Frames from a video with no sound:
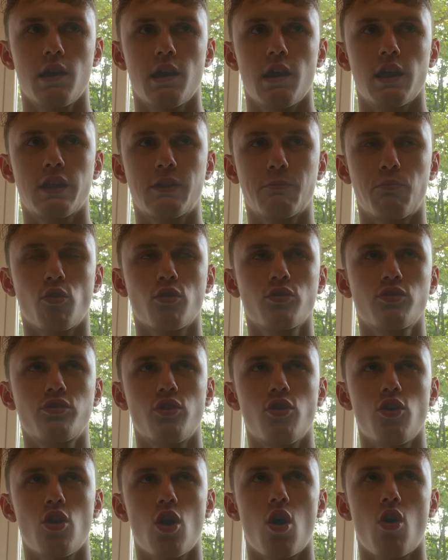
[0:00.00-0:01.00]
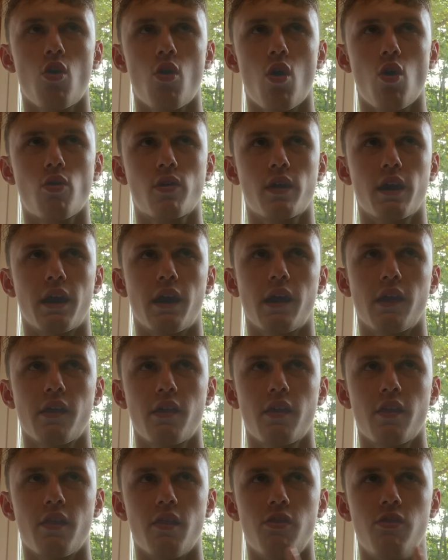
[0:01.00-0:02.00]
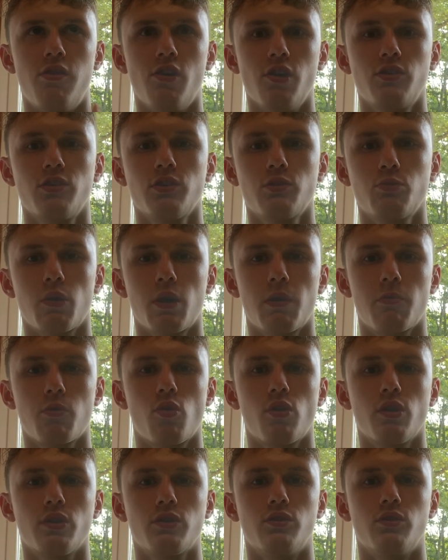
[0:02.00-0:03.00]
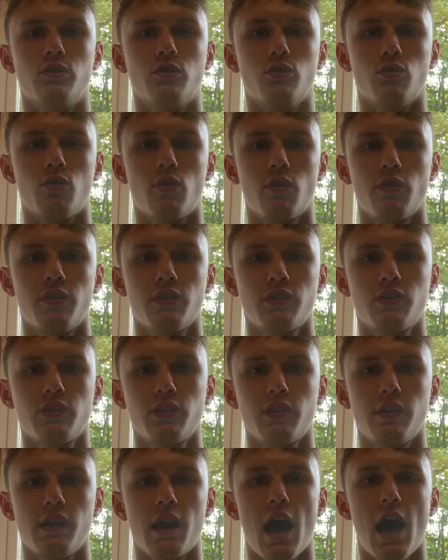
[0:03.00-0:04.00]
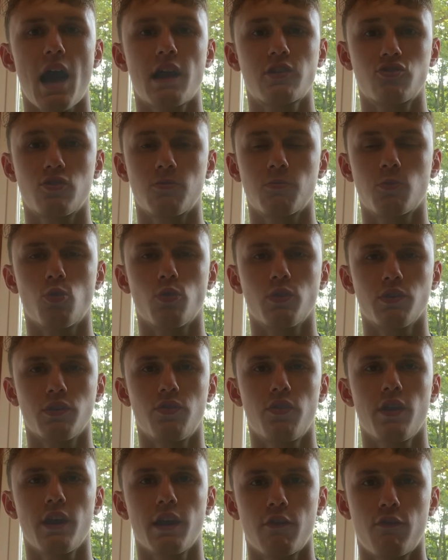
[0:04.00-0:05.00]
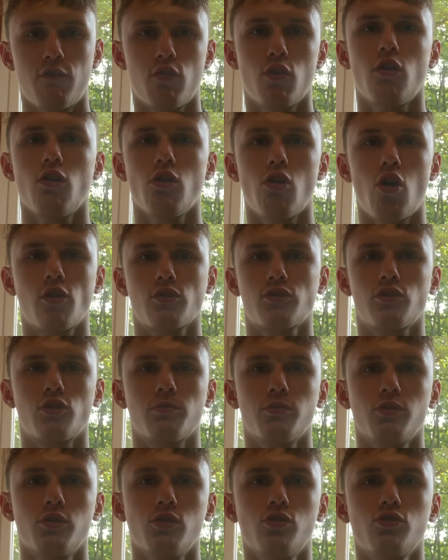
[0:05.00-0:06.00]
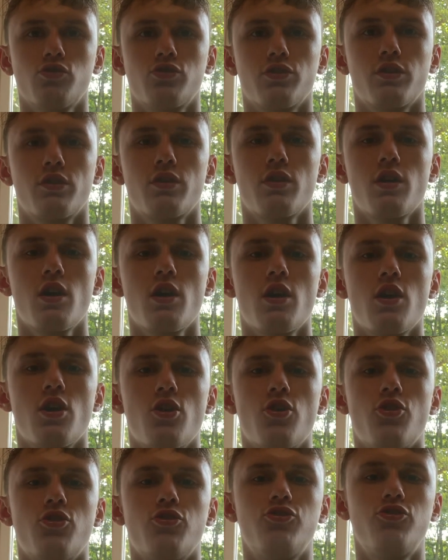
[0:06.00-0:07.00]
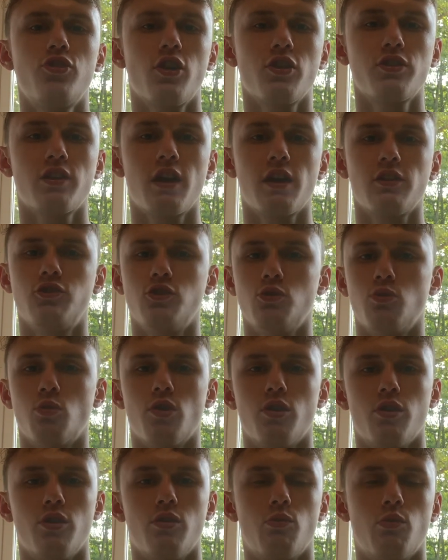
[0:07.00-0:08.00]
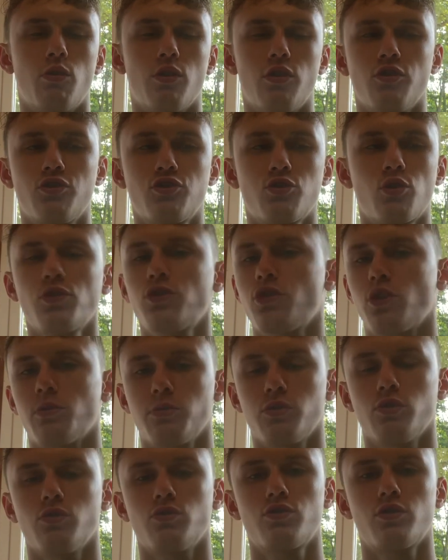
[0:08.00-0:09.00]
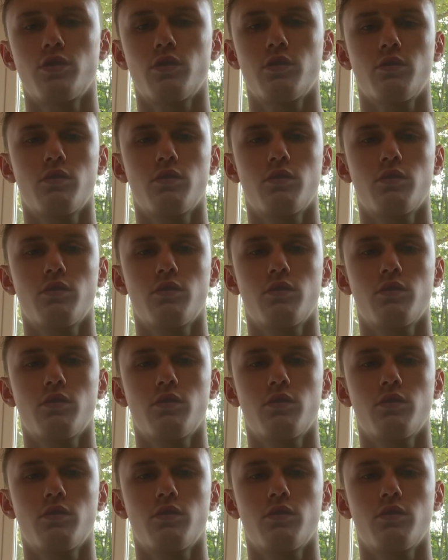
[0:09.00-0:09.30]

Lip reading: It's important to know, okay, this is what I'm going to do, this is the action I'm going to take for the long-term solution, just as you would with the short-term solution,